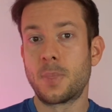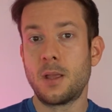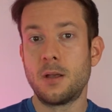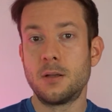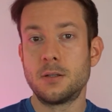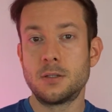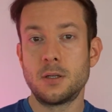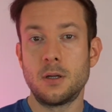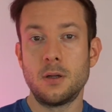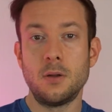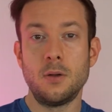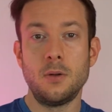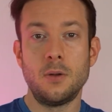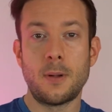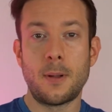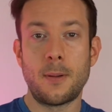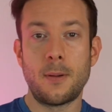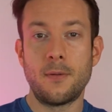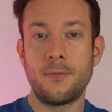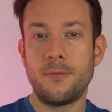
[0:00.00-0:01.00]
So
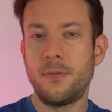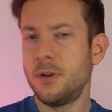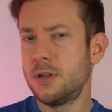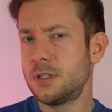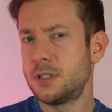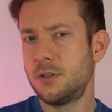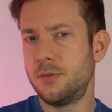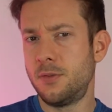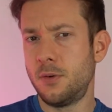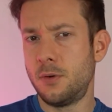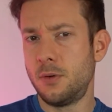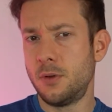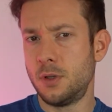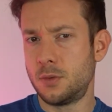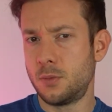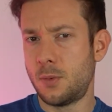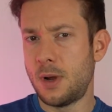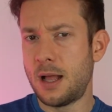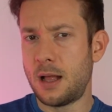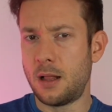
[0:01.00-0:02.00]
first of all as
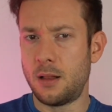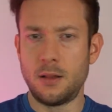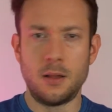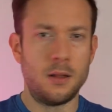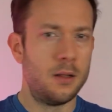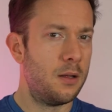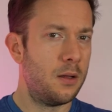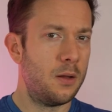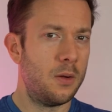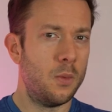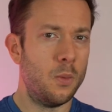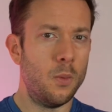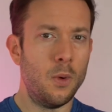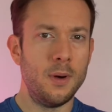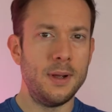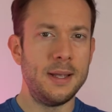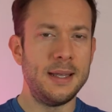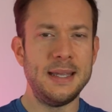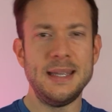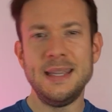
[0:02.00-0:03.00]
well,
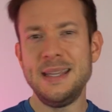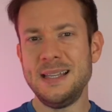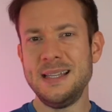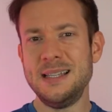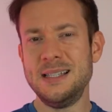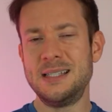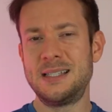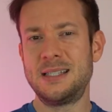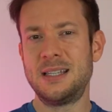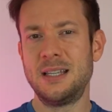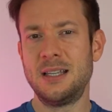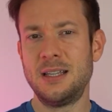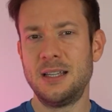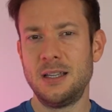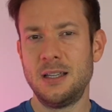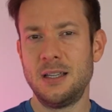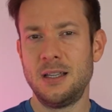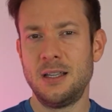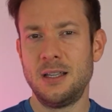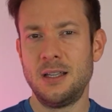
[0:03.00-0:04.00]
what is
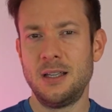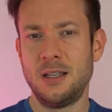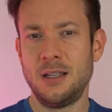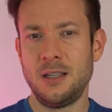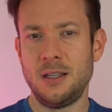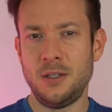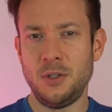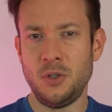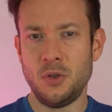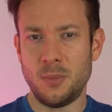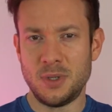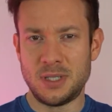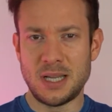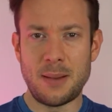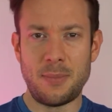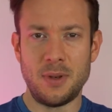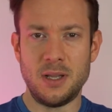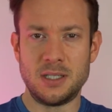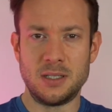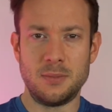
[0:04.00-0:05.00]
your
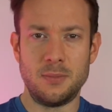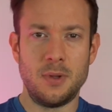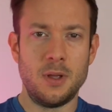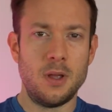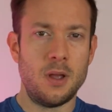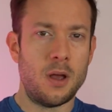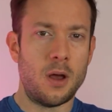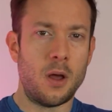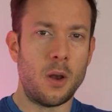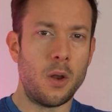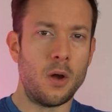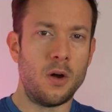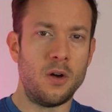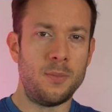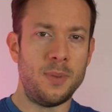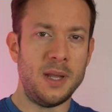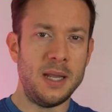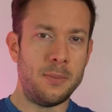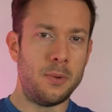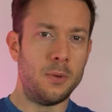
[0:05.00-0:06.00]
metabolism? A lot of
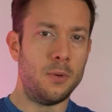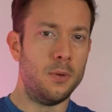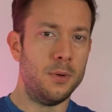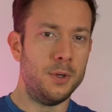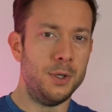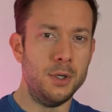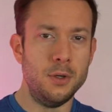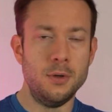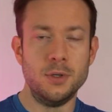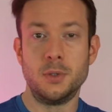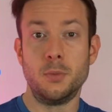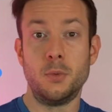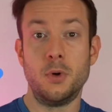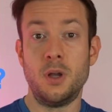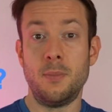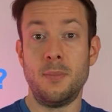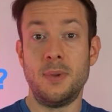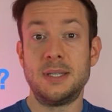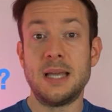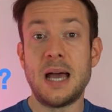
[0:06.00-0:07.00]
people use the
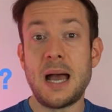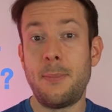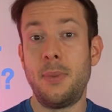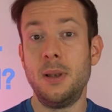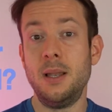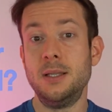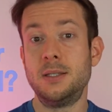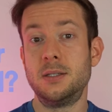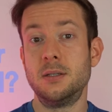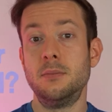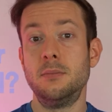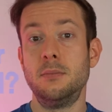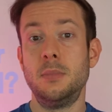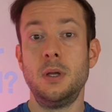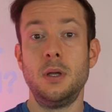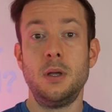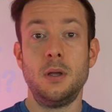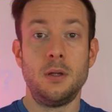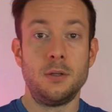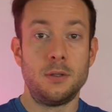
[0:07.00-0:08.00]
word metabolism
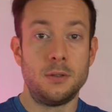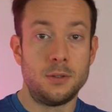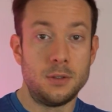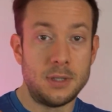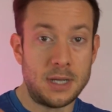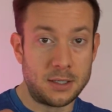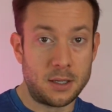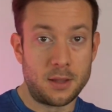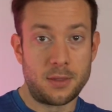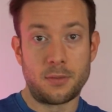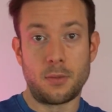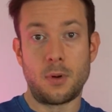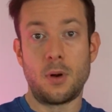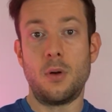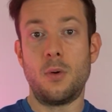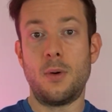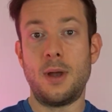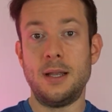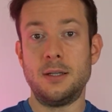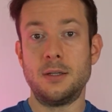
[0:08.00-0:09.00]
as a
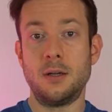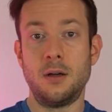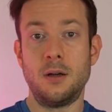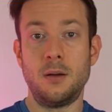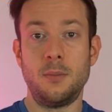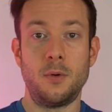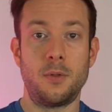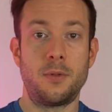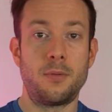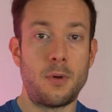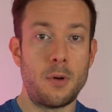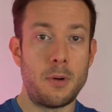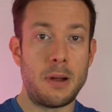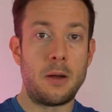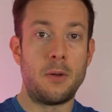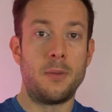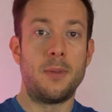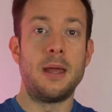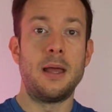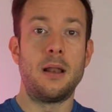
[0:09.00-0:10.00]
throwaway term or throw
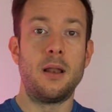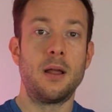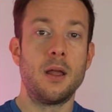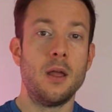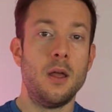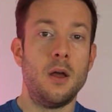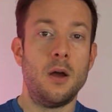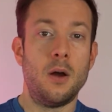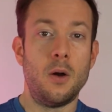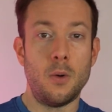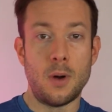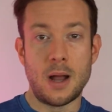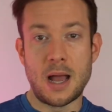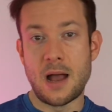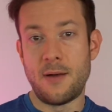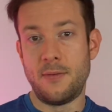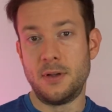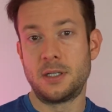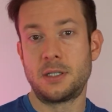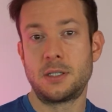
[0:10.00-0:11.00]
out there like, oh, I
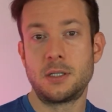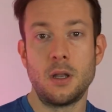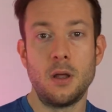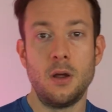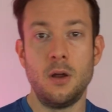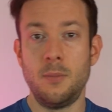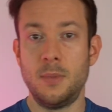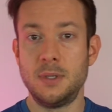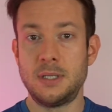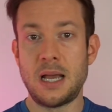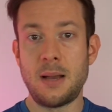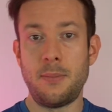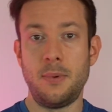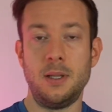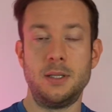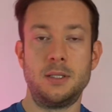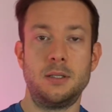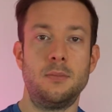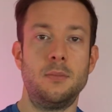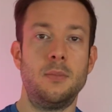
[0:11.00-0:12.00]
have a slow
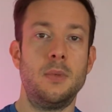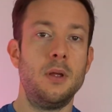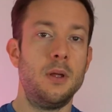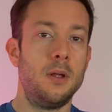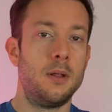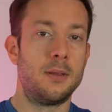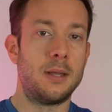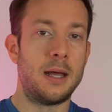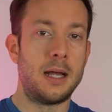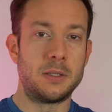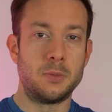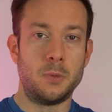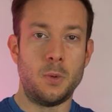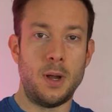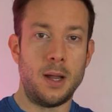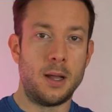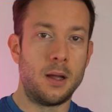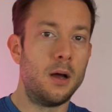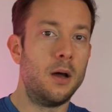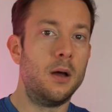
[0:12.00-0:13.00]
metabolism, that's why
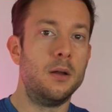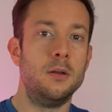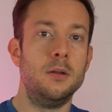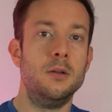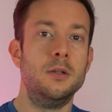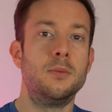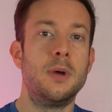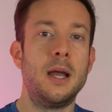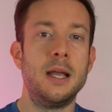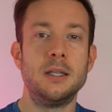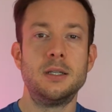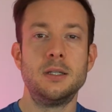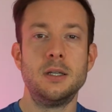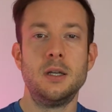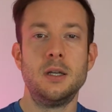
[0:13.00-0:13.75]
I can't lose weight.